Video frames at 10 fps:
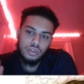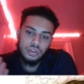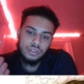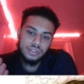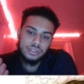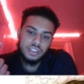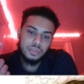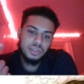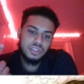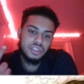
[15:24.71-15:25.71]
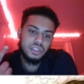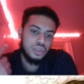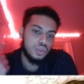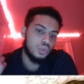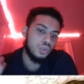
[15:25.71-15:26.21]
of, of experience
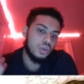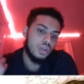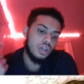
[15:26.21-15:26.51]
to